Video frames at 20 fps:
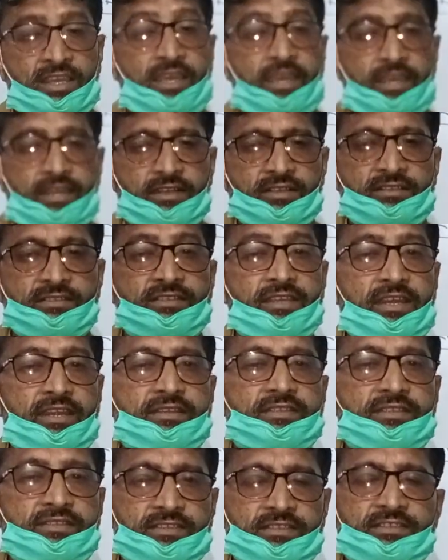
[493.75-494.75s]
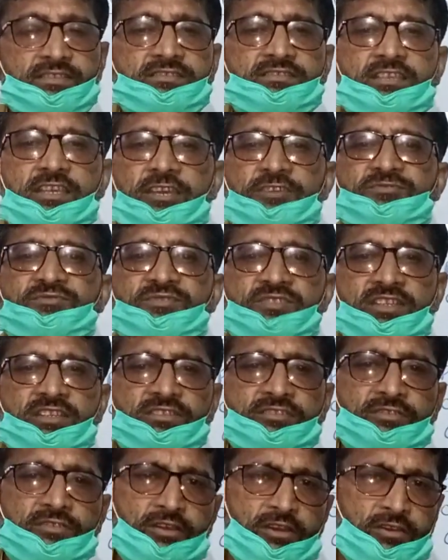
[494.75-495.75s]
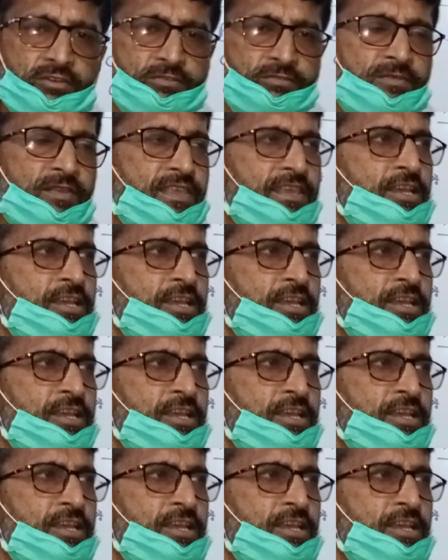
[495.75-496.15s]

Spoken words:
and that is abstract noun.